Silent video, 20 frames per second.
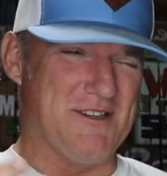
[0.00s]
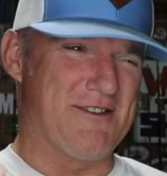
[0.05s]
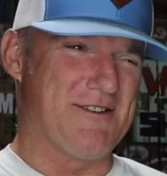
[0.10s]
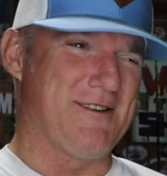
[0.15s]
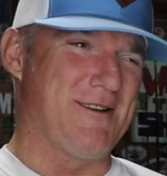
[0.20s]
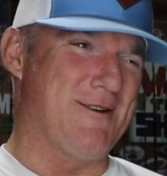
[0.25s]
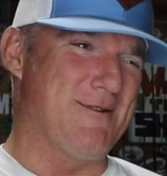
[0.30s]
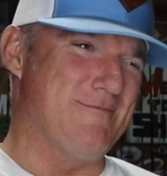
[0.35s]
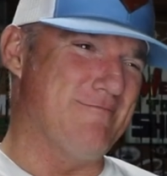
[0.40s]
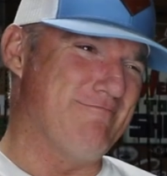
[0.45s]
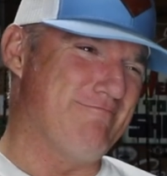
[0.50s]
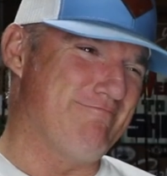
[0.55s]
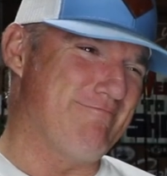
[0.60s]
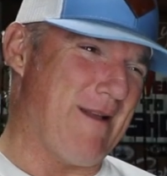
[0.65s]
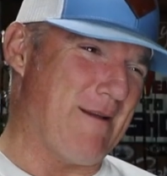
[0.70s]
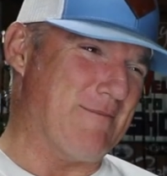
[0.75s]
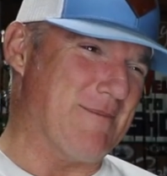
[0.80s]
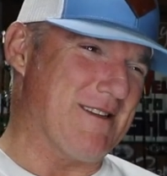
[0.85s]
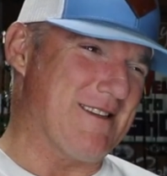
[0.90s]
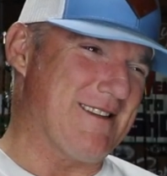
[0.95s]
So
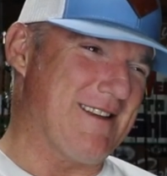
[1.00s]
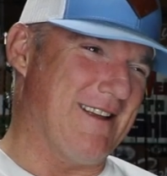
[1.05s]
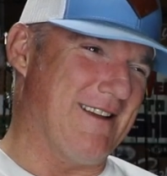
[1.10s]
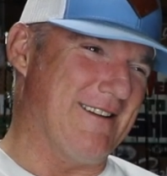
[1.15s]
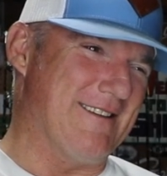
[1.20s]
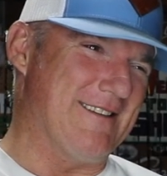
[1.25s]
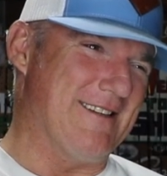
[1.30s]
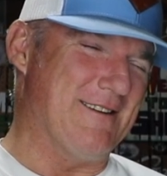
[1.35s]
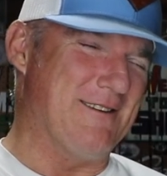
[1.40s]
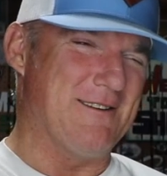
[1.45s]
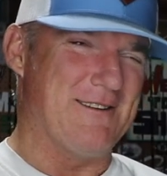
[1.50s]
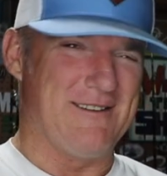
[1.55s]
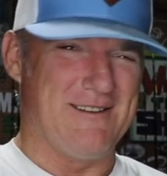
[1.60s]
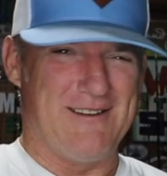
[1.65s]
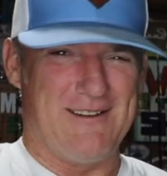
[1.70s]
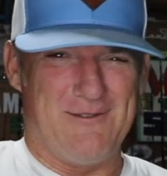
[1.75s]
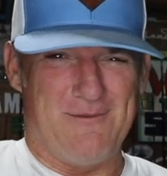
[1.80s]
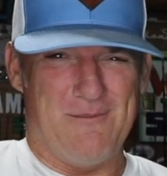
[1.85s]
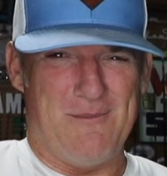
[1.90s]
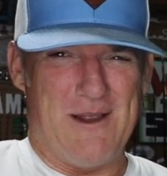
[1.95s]
I'm just telling you.
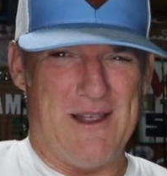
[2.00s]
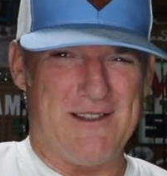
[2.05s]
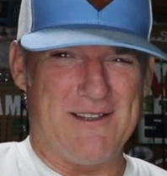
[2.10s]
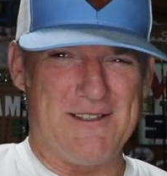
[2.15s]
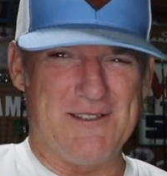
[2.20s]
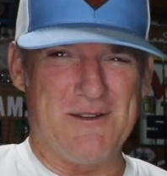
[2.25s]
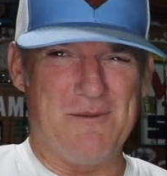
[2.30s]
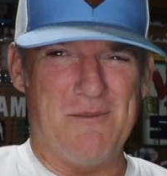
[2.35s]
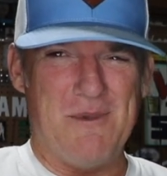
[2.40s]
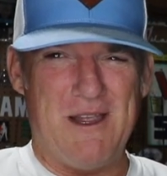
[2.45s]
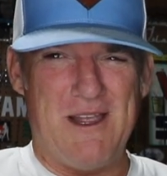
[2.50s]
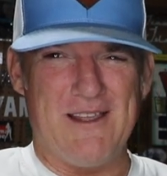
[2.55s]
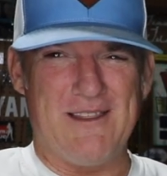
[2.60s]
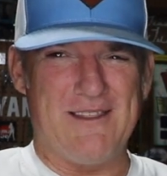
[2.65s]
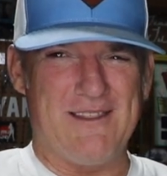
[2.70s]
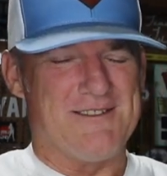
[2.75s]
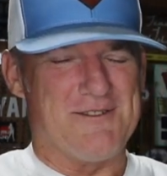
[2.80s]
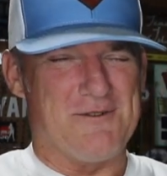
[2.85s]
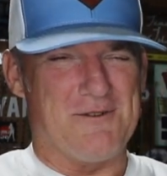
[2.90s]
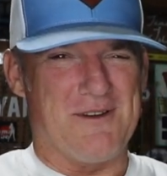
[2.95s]
Math is the
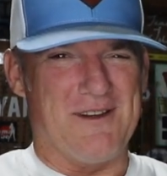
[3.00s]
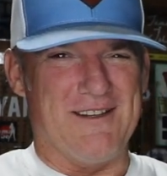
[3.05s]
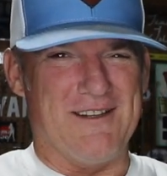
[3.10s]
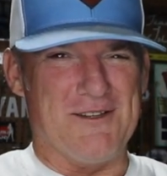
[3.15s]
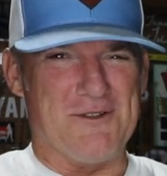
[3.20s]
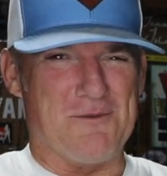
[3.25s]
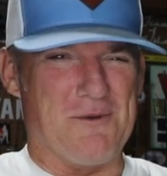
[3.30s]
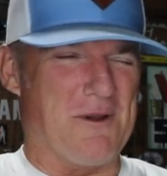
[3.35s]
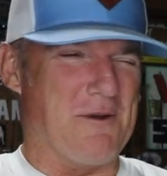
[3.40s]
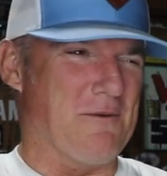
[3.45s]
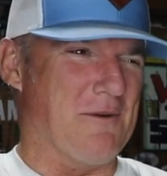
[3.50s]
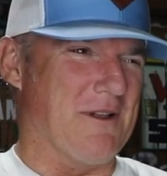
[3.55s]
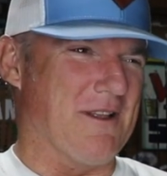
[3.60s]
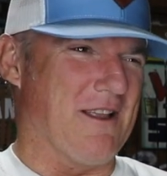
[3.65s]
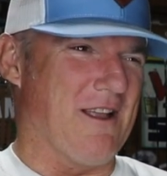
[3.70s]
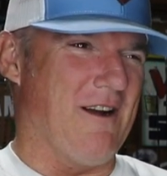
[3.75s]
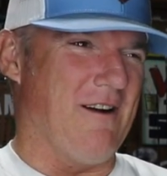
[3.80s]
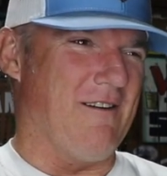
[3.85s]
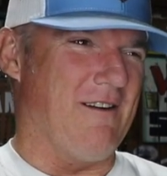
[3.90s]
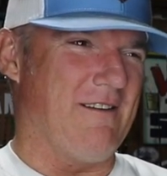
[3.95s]
math. Zucchini is where you want
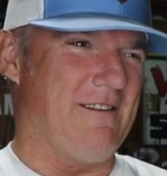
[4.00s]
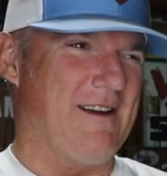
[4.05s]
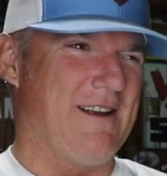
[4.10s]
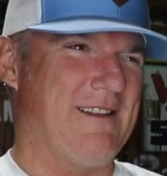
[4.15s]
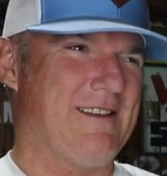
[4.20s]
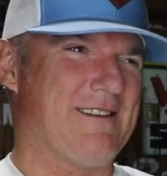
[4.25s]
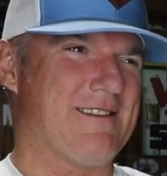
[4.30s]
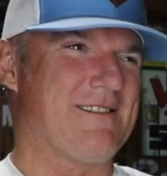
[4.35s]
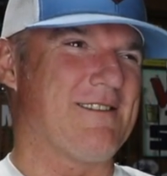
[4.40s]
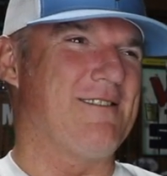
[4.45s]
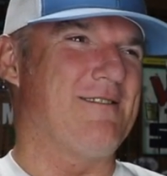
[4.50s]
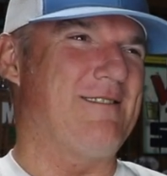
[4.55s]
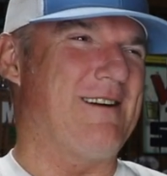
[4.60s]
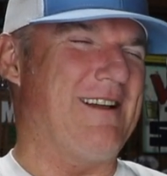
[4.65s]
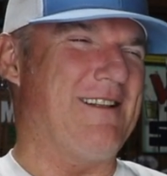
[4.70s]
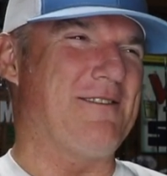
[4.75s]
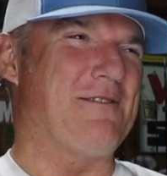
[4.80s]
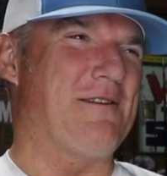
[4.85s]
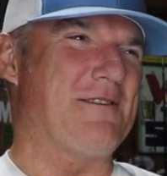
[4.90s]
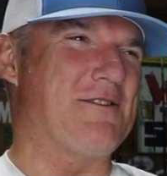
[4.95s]
to go. All right? So,
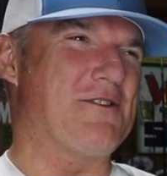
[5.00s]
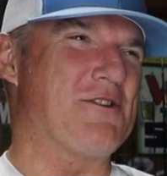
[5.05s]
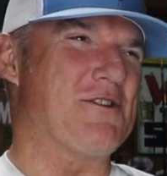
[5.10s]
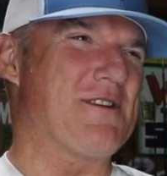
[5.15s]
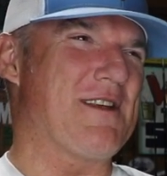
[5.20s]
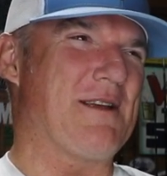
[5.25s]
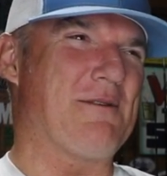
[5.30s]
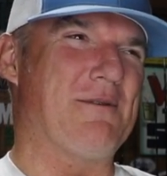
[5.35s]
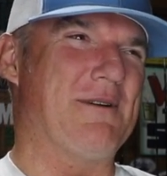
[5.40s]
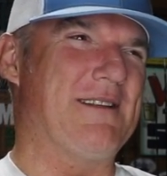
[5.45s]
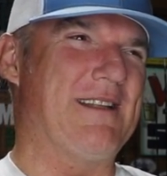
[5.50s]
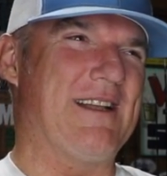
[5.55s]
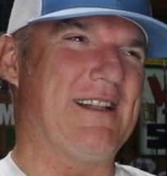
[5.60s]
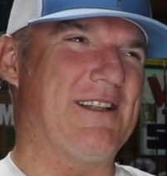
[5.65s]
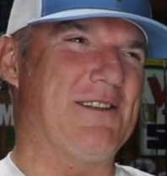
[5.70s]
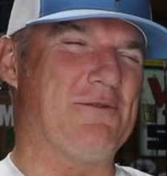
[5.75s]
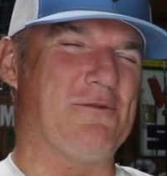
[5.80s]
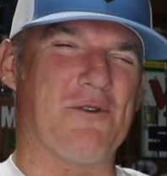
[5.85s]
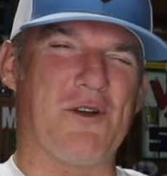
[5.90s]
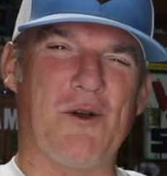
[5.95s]
I don't know. I just segued that
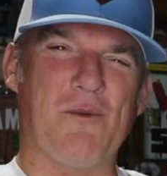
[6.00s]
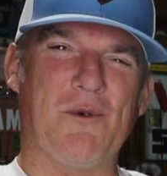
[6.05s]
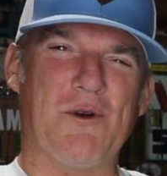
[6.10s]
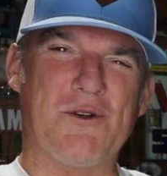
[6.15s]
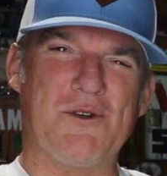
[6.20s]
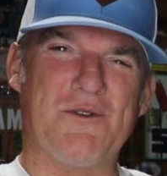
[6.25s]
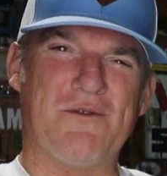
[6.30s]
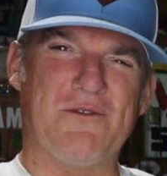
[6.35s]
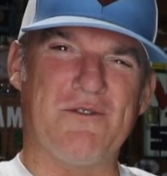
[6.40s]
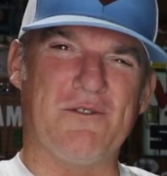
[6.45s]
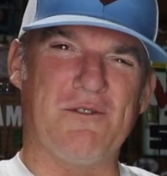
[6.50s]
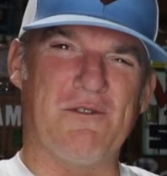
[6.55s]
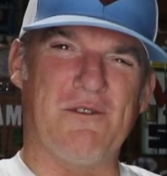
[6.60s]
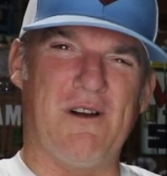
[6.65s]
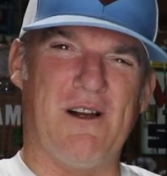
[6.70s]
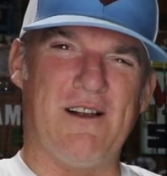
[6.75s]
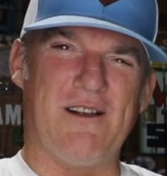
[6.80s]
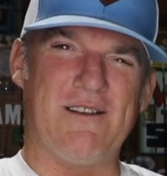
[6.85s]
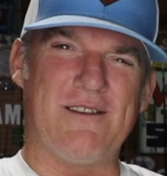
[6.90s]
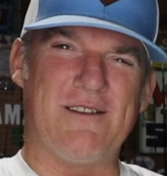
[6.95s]
into a commercial
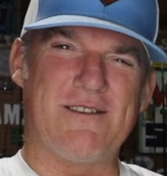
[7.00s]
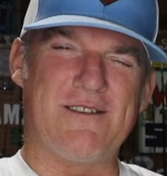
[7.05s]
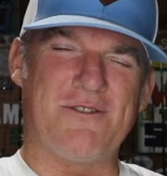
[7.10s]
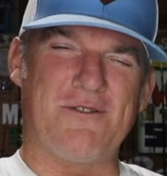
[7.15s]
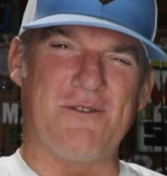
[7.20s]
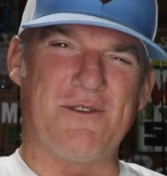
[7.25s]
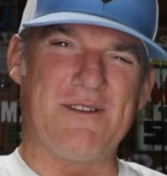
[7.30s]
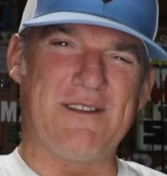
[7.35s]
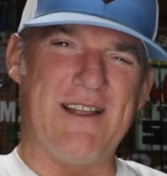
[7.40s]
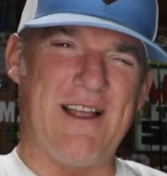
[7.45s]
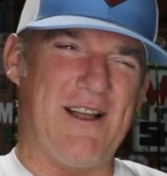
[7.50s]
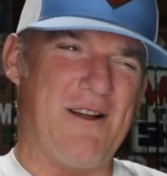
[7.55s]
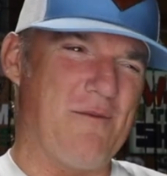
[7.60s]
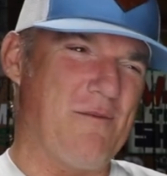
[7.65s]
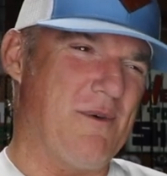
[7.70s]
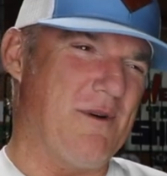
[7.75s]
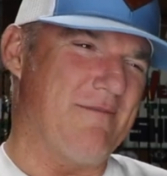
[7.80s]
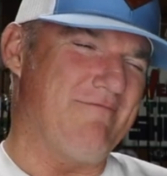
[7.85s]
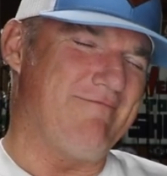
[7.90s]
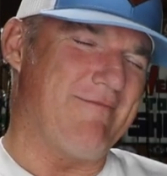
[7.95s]
for Sterling Tackle,
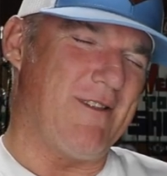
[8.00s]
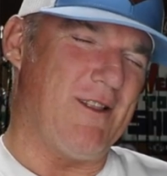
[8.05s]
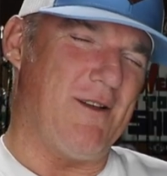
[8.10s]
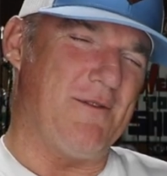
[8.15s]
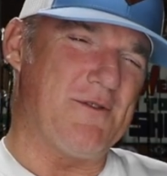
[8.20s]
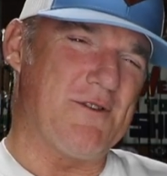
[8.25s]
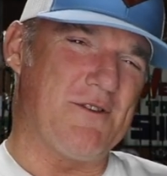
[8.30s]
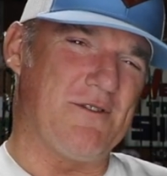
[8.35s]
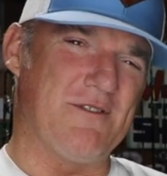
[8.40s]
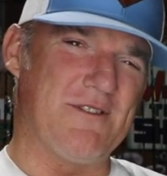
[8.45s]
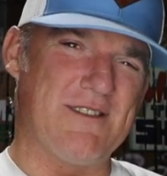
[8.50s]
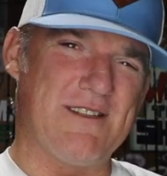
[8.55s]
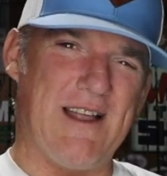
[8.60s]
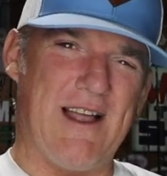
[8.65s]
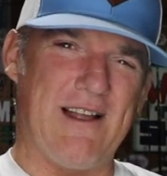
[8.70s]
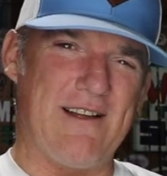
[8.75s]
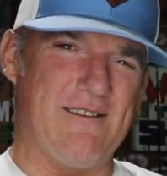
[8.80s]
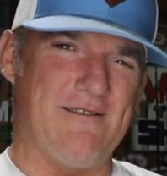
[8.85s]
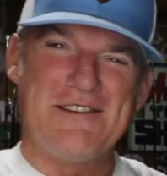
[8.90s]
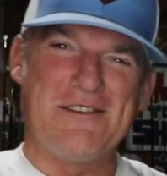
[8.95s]
but love Sterling
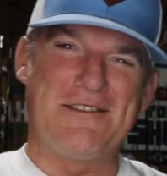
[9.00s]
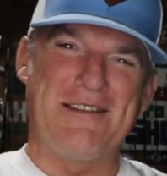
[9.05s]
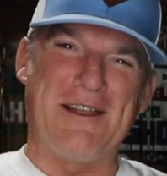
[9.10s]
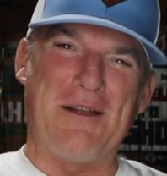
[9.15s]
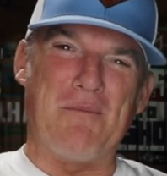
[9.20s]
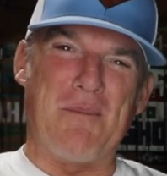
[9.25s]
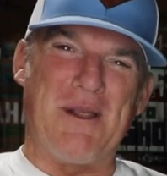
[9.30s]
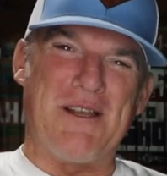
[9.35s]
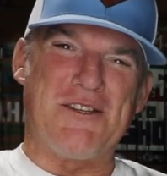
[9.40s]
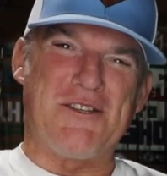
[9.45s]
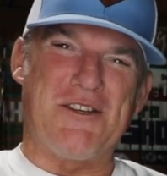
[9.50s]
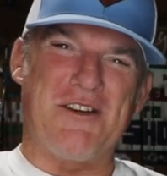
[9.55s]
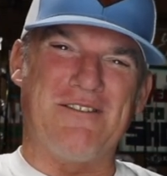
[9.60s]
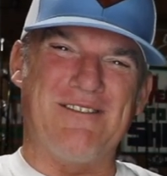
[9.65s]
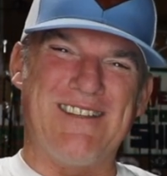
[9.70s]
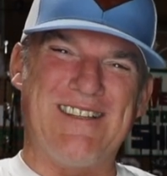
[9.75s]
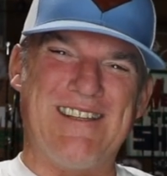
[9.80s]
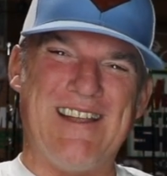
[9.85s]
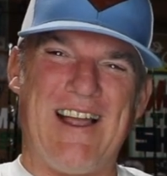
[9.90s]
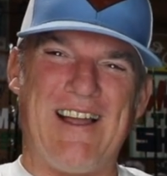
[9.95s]
Tackle. So, take a pick of
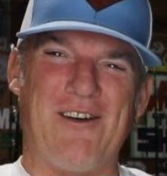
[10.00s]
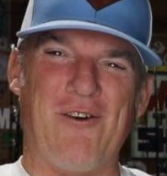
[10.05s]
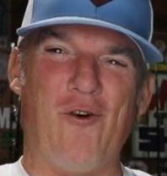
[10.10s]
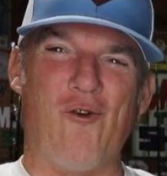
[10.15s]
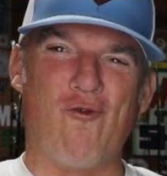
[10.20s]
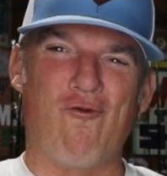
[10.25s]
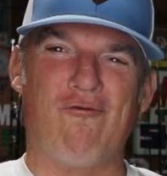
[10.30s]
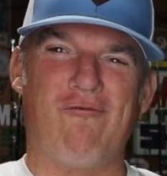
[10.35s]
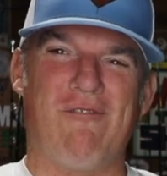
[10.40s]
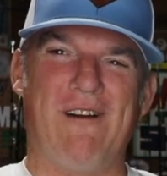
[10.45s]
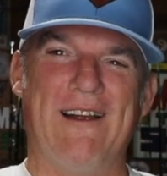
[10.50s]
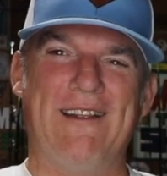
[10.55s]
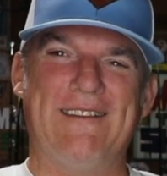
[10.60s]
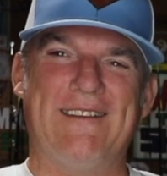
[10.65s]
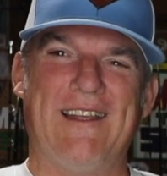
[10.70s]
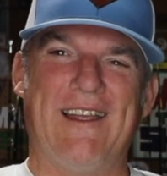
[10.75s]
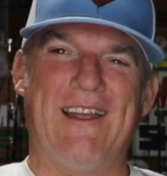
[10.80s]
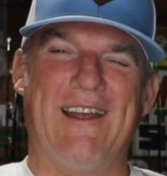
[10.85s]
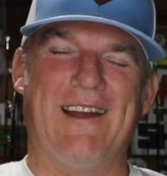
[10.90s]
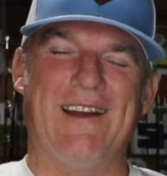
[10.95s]
Sterling Tackle right
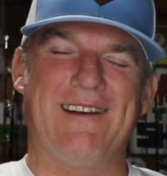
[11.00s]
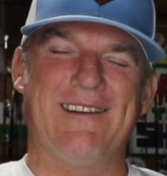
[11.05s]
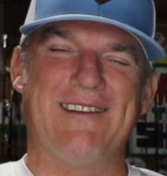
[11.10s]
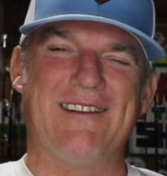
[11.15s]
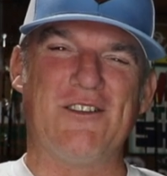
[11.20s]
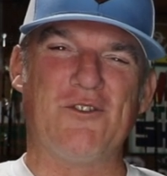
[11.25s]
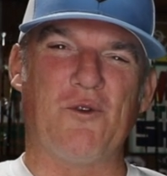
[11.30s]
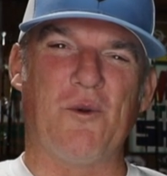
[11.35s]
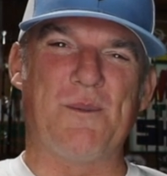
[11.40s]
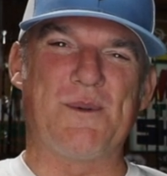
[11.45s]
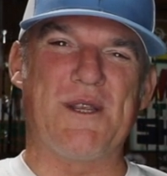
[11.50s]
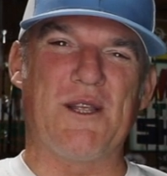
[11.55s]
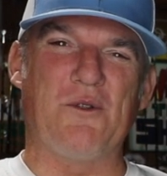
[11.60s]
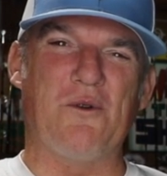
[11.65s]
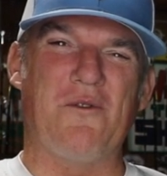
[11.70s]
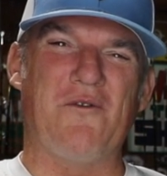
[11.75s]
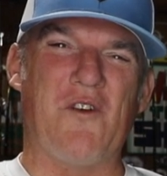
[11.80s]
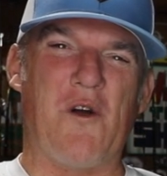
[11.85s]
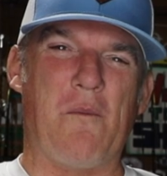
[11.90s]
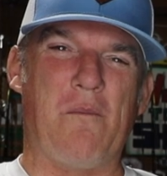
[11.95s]
there. 20%
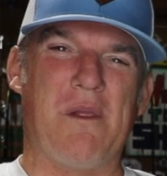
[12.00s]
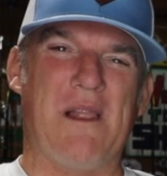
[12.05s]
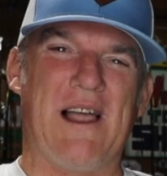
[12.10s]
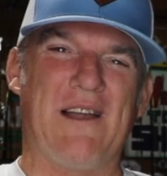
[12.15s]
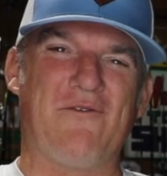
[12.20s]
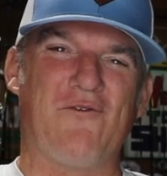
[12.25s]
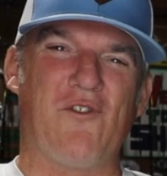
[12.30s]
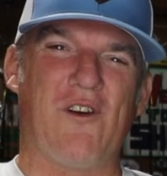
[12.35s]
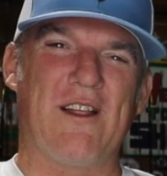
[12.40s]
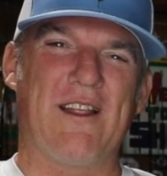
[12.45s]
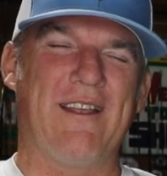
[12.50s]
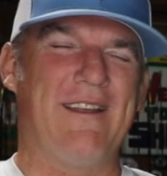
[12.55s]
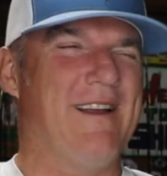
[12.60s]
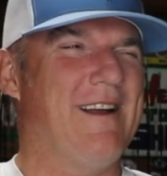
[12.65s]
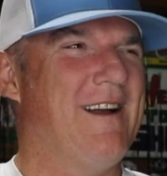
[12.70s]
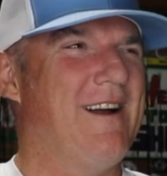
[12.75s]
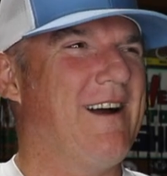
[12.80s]
off Black Friday.